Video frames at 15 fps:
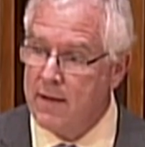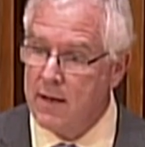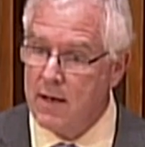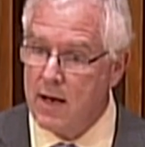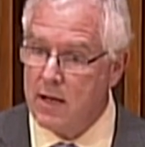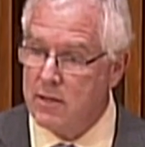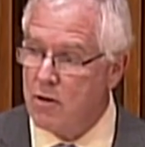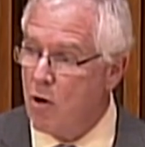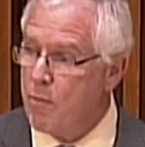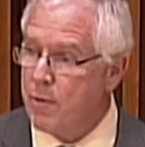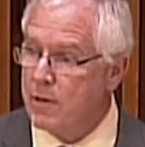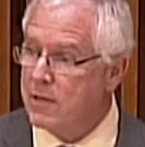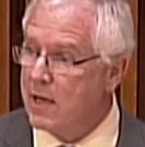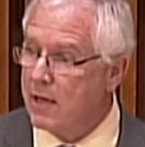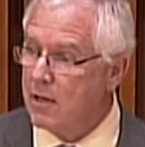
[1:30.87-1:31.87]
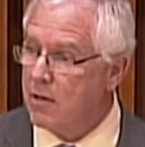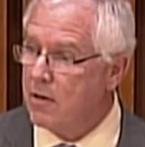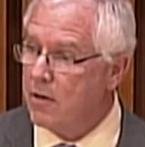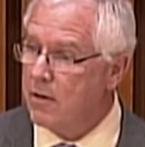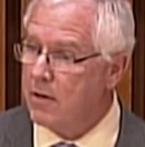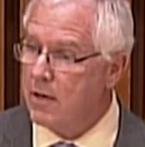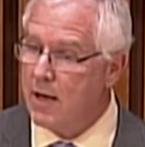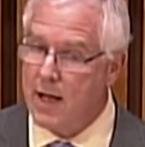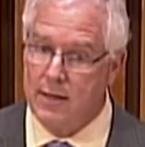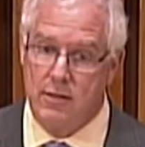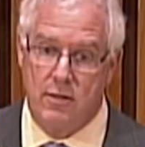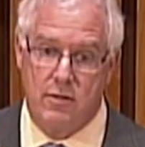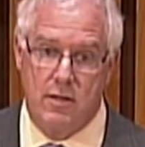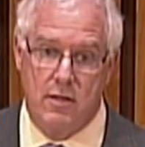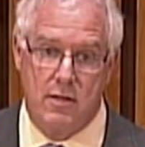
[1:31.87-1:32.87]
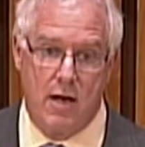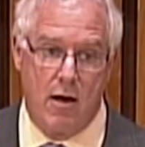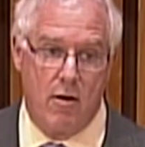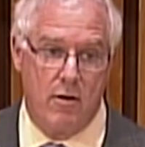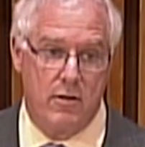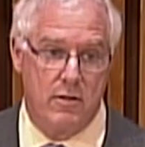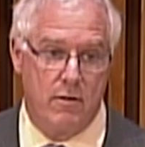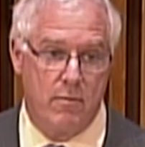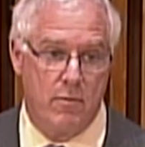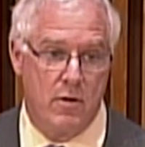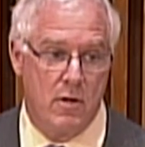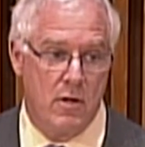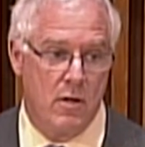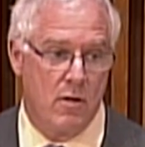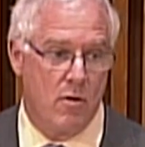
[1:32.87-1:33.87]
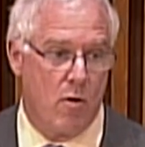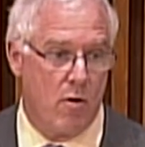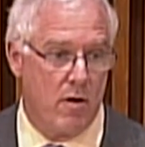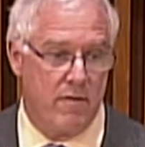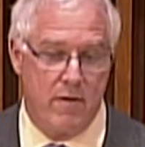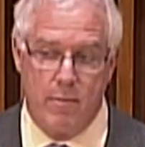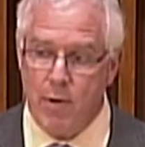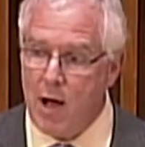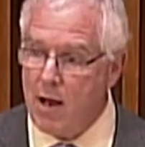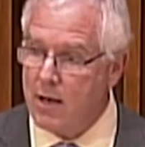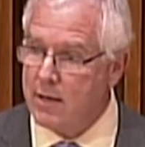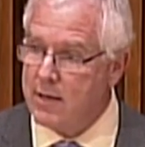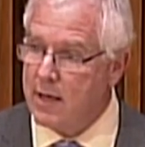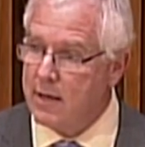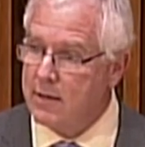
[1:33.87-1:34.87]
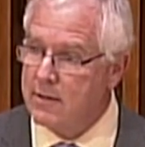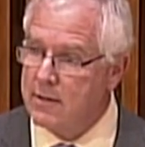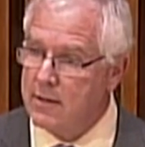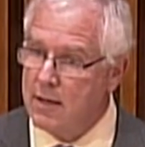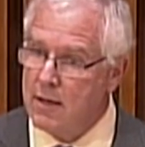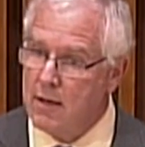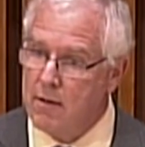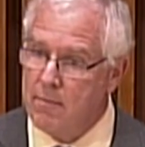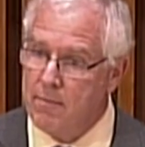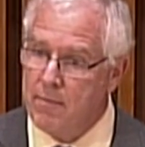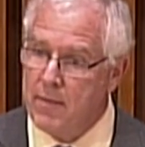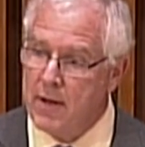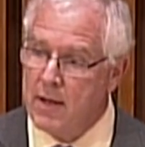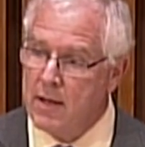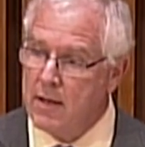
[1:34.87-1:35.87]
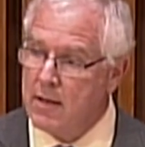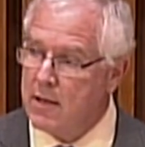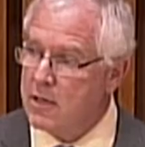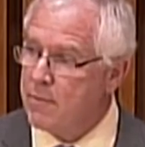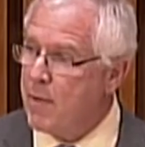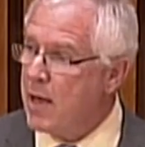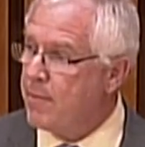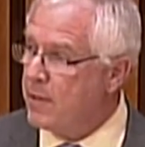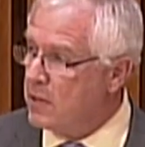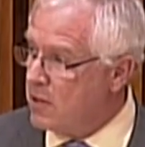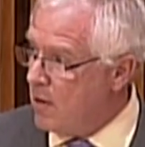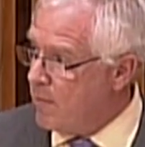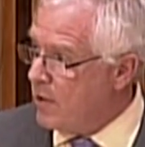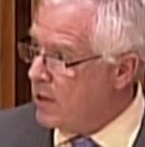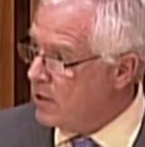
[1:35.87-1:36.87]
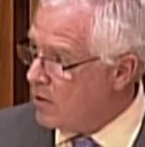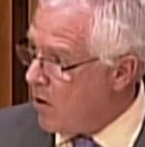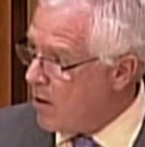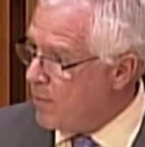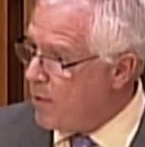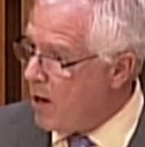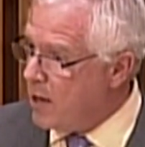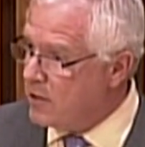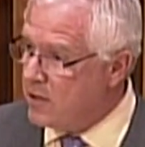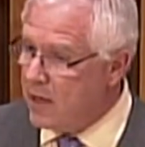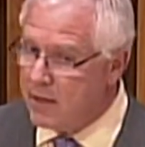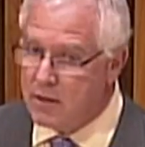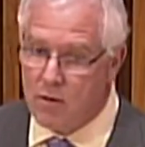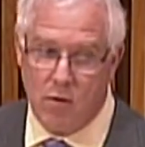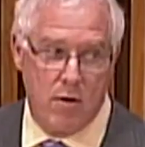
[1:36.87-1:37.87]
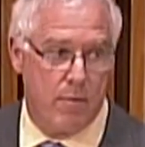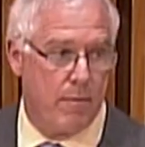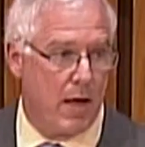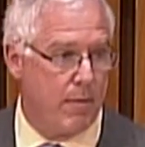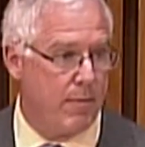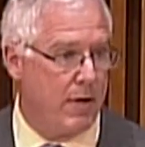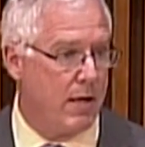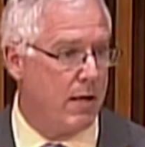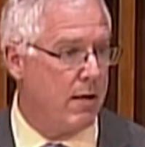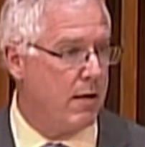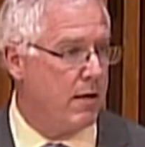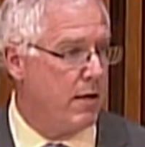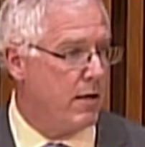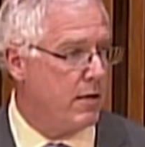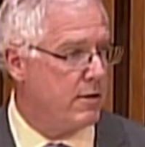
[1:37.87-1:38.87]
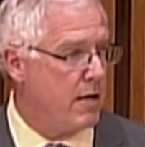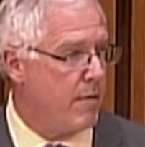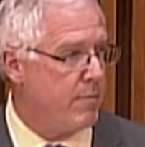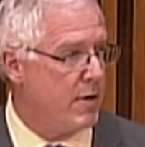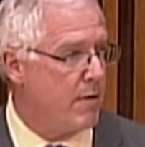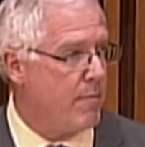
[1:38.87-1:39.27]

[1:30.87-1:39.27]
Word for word: it has no particular nexus to terrorism or even politics. This may be somebody's art project, or it may be an attempt